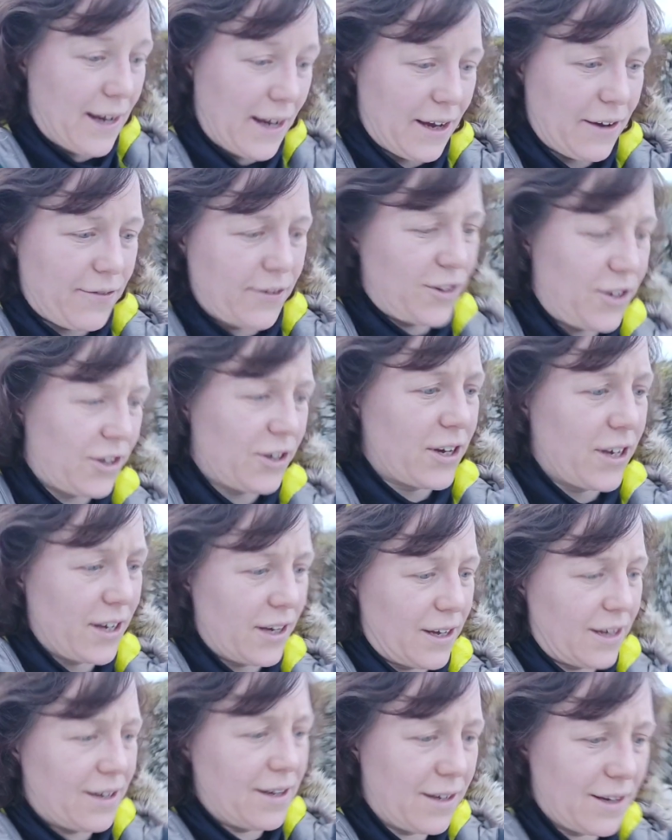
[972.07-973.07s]
I overtook
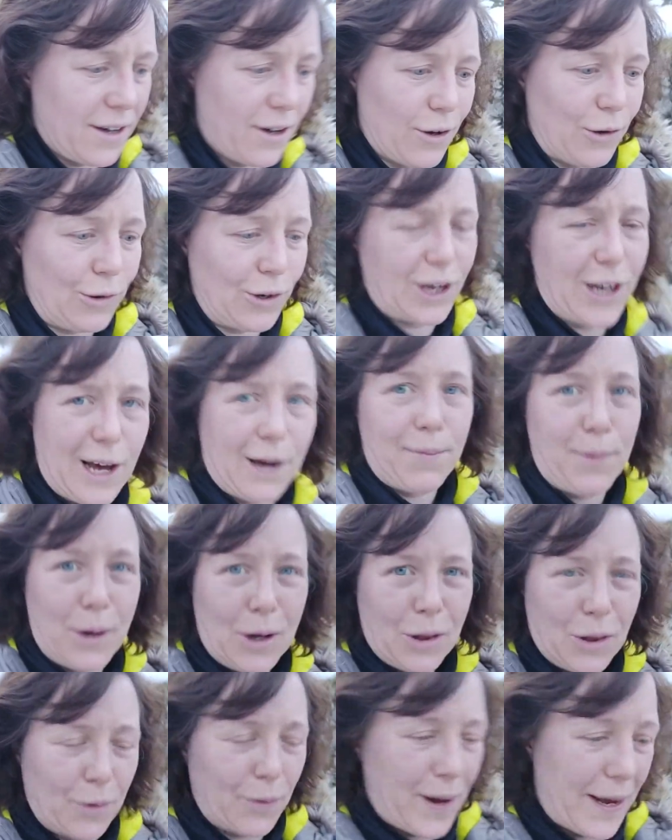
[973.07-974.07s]
an older
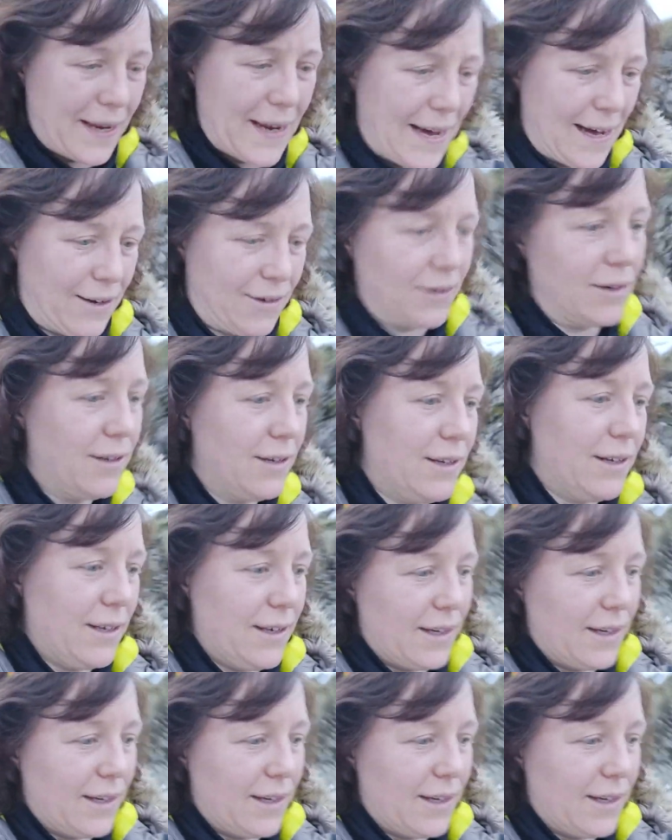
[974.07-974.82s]
couple on the way down.